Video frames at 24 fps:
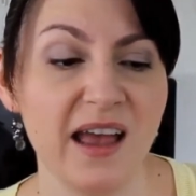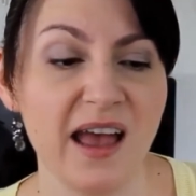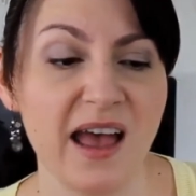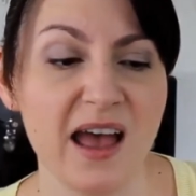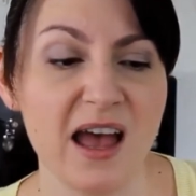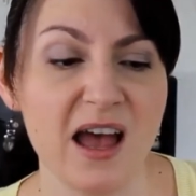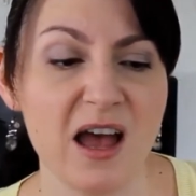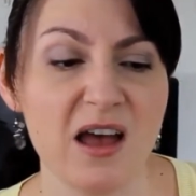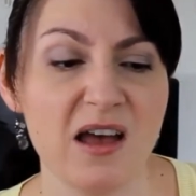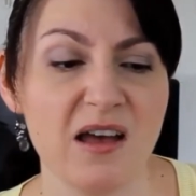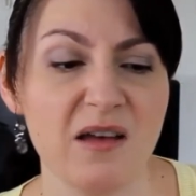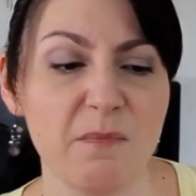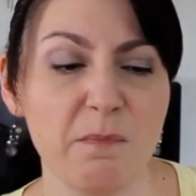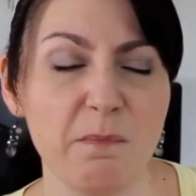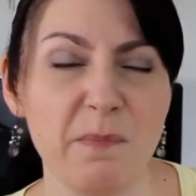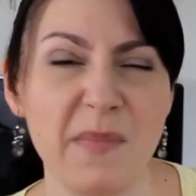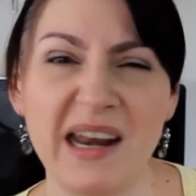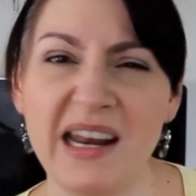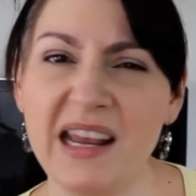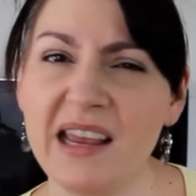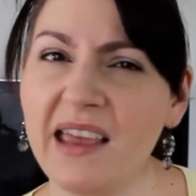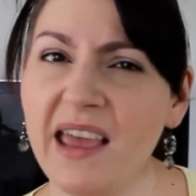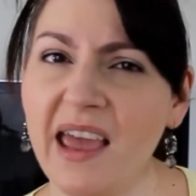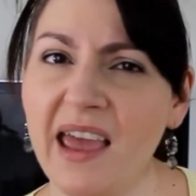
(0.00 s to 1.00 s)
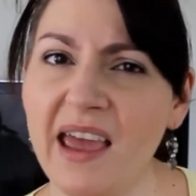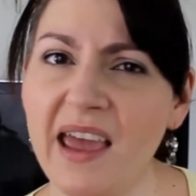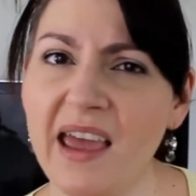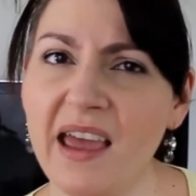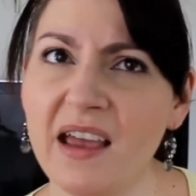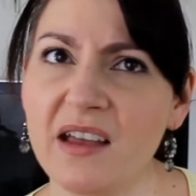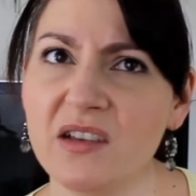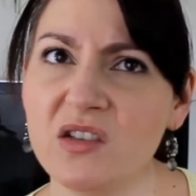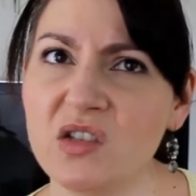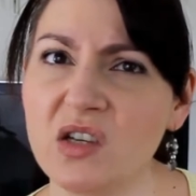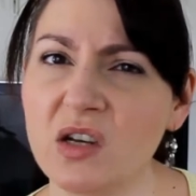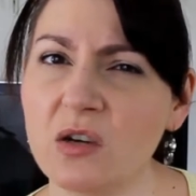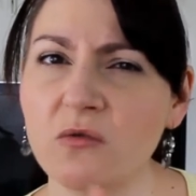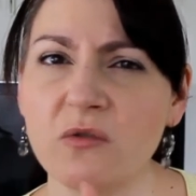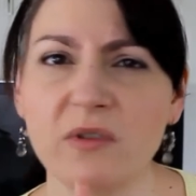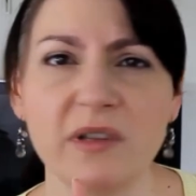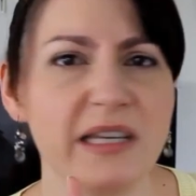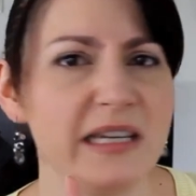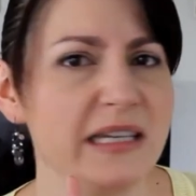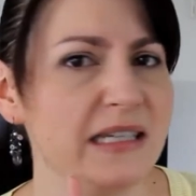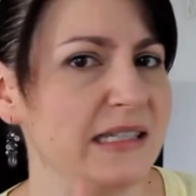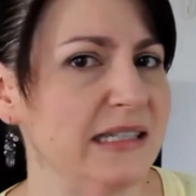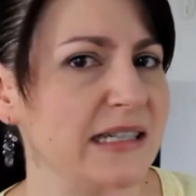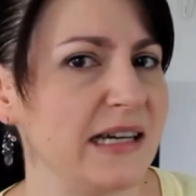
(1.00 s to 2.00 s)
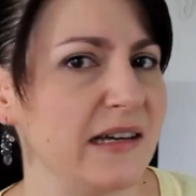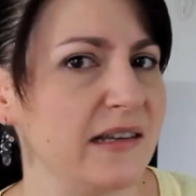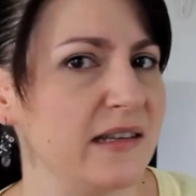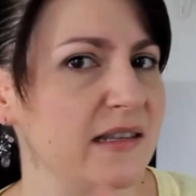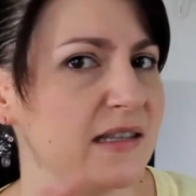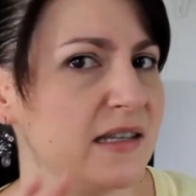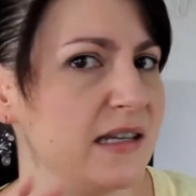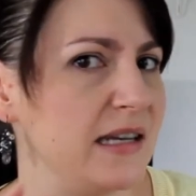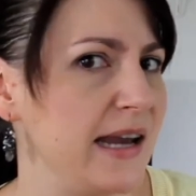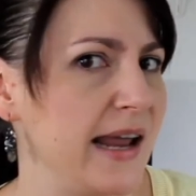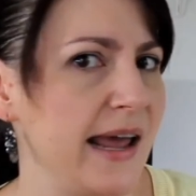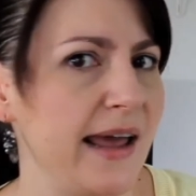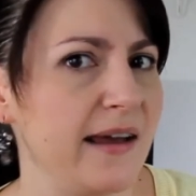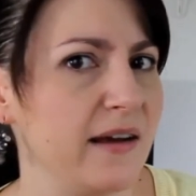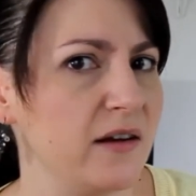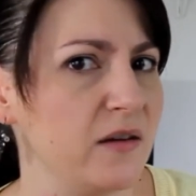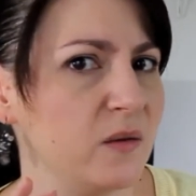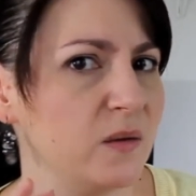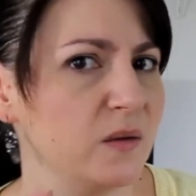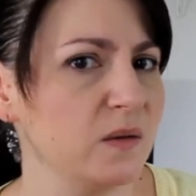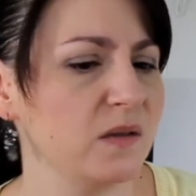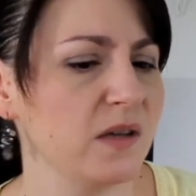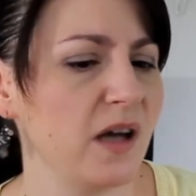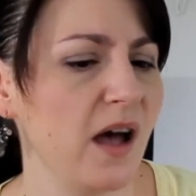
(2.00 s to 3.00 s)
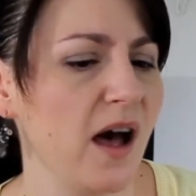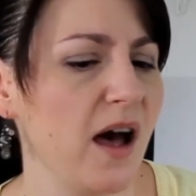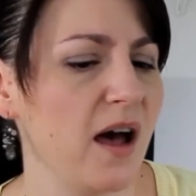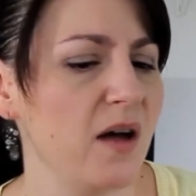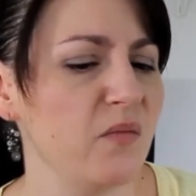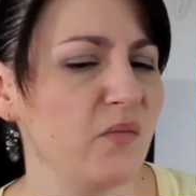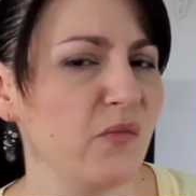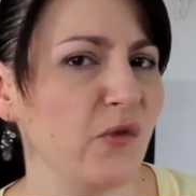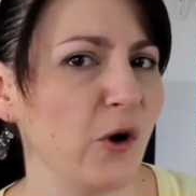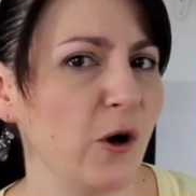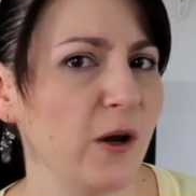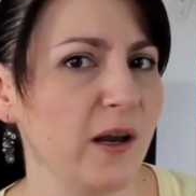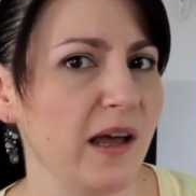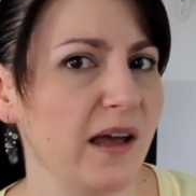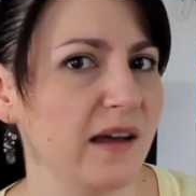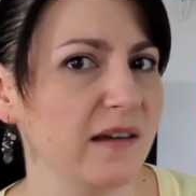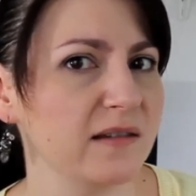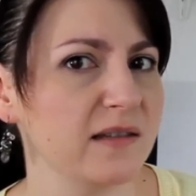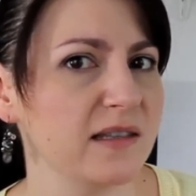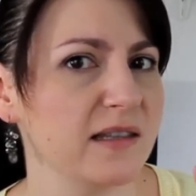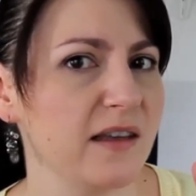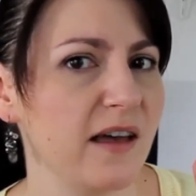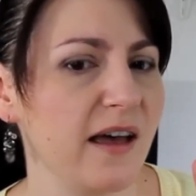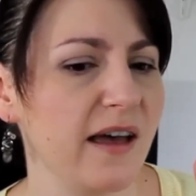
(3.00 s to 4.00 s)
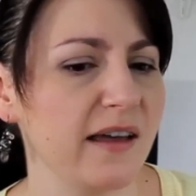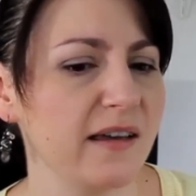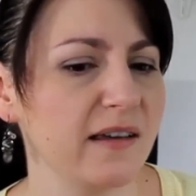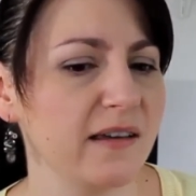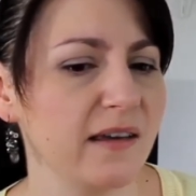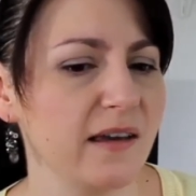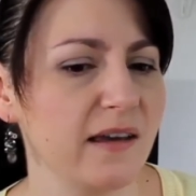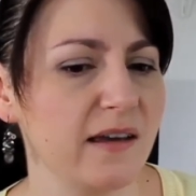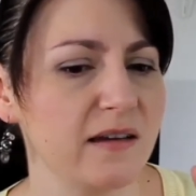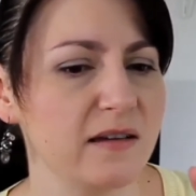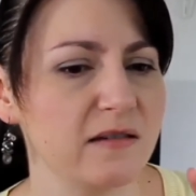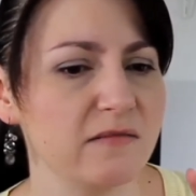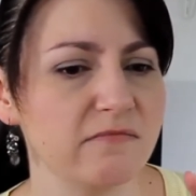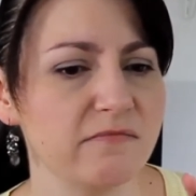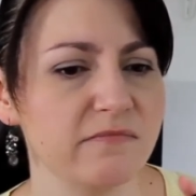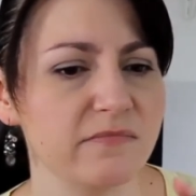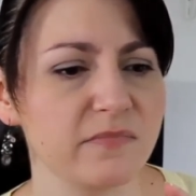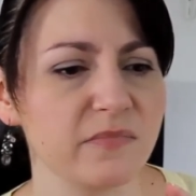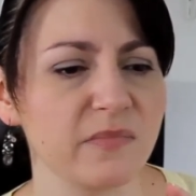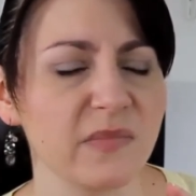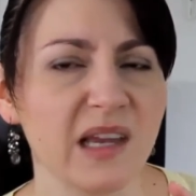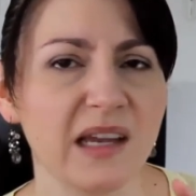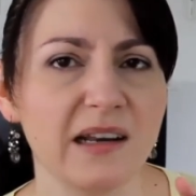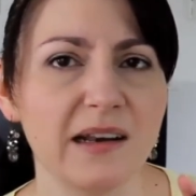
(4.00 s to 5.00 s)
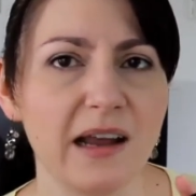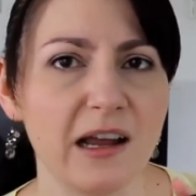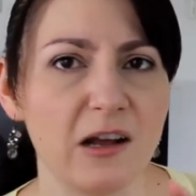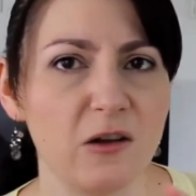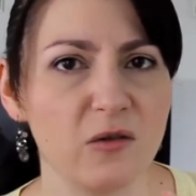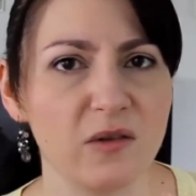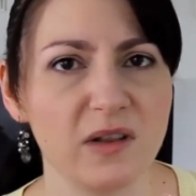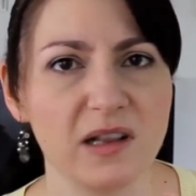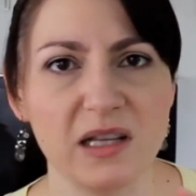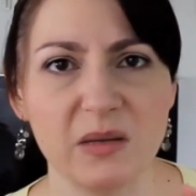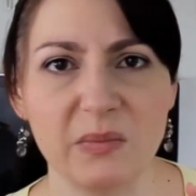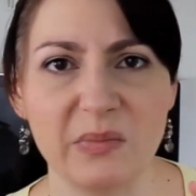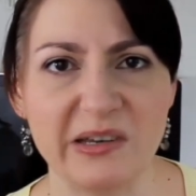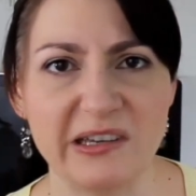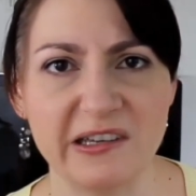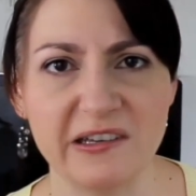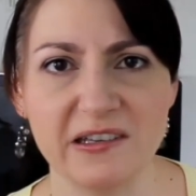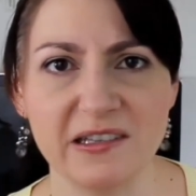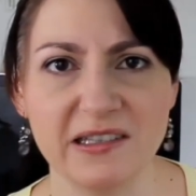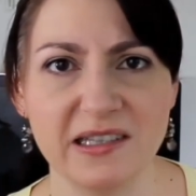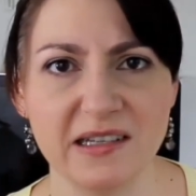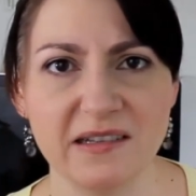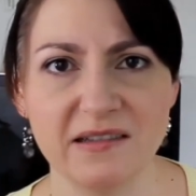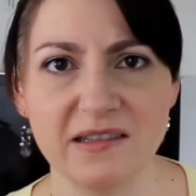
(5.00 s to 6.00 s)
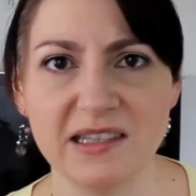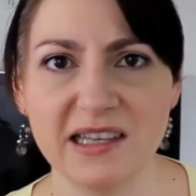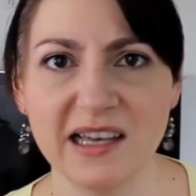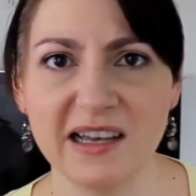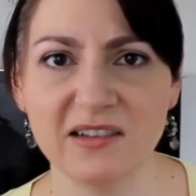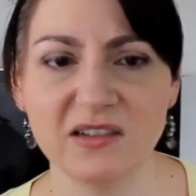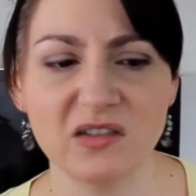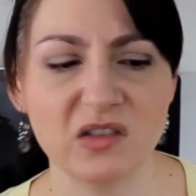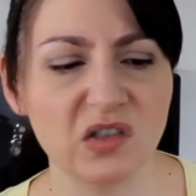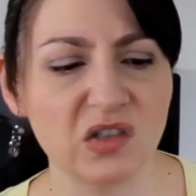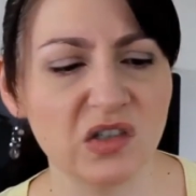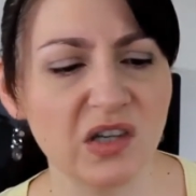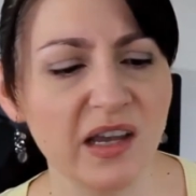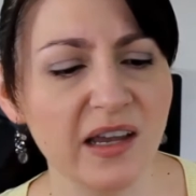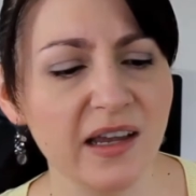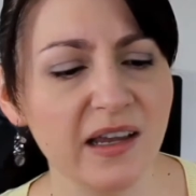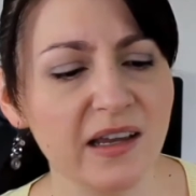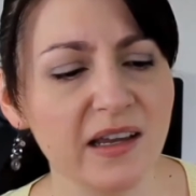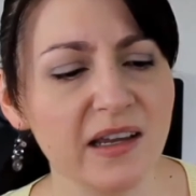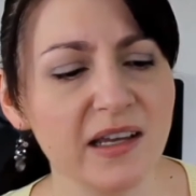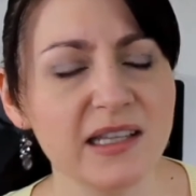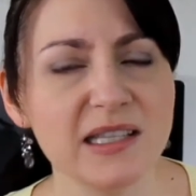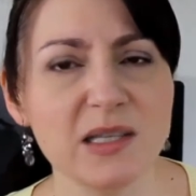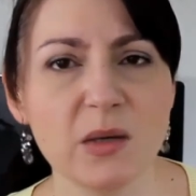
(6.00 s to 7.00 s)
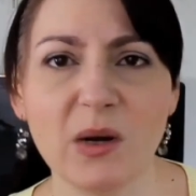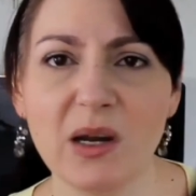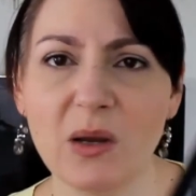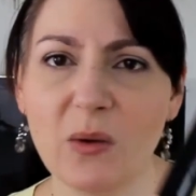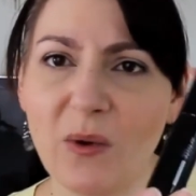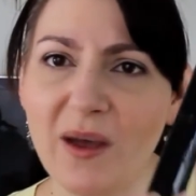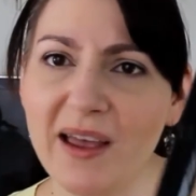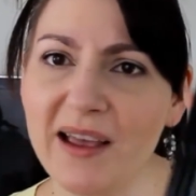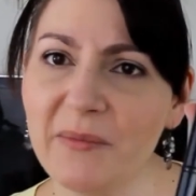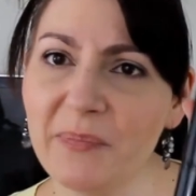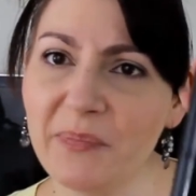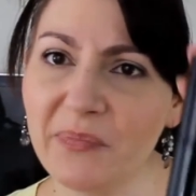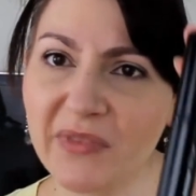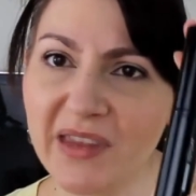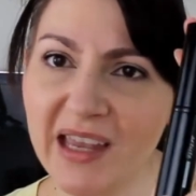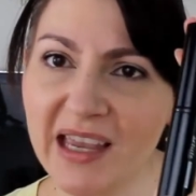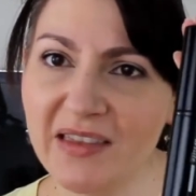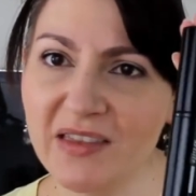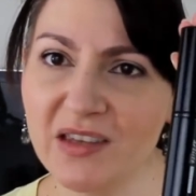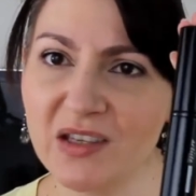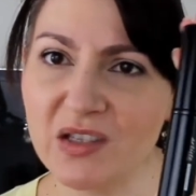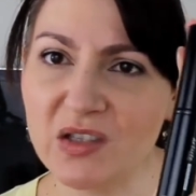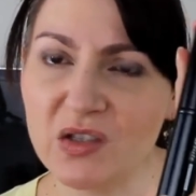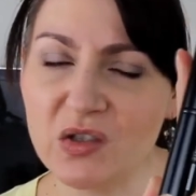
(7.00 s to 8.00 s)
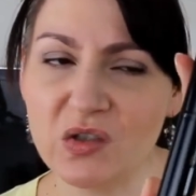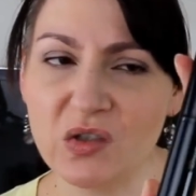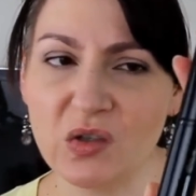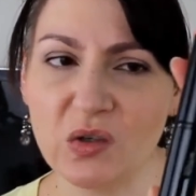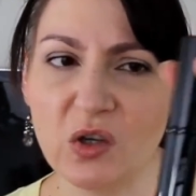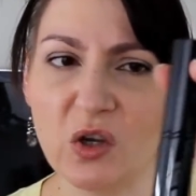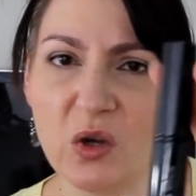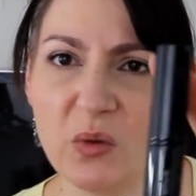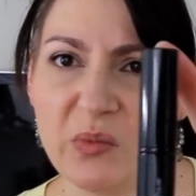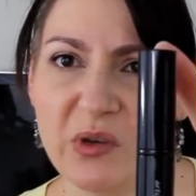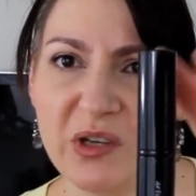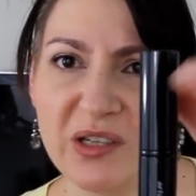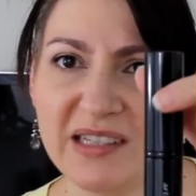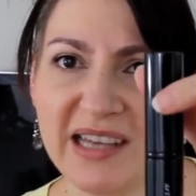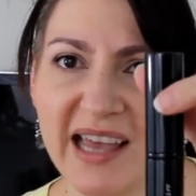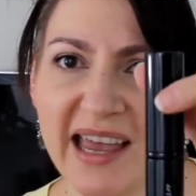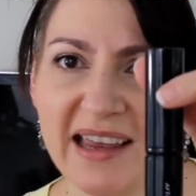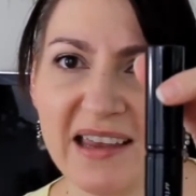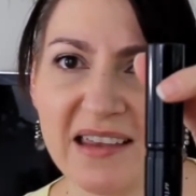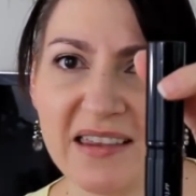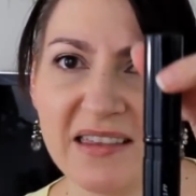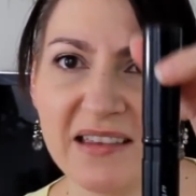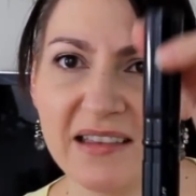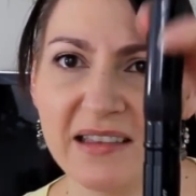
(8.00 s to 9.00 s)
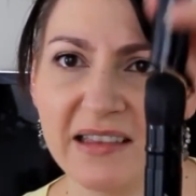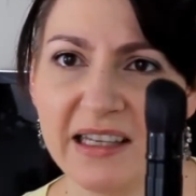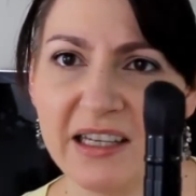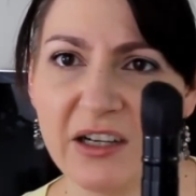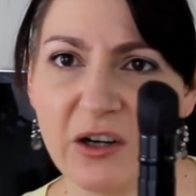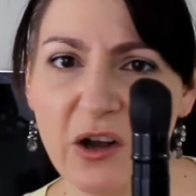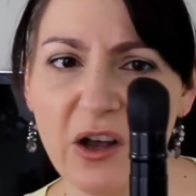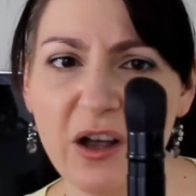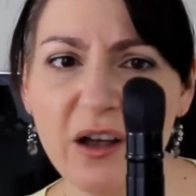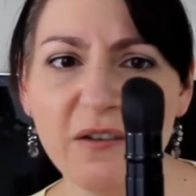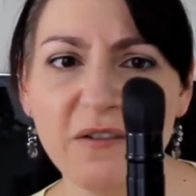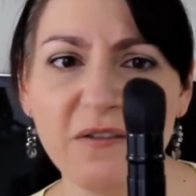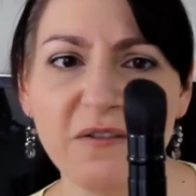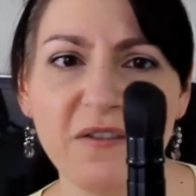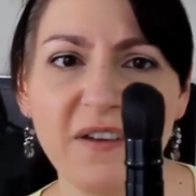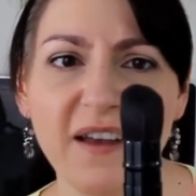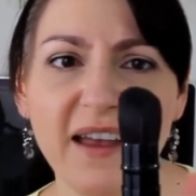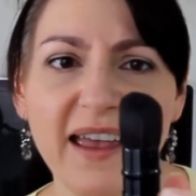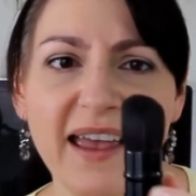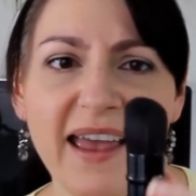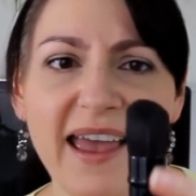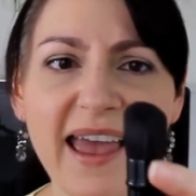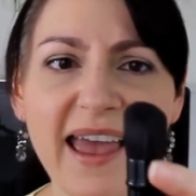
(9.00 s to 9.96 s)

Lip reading: Manicare generally does nail type products like nail clippers and such. So anyway, in this tube you take the lid off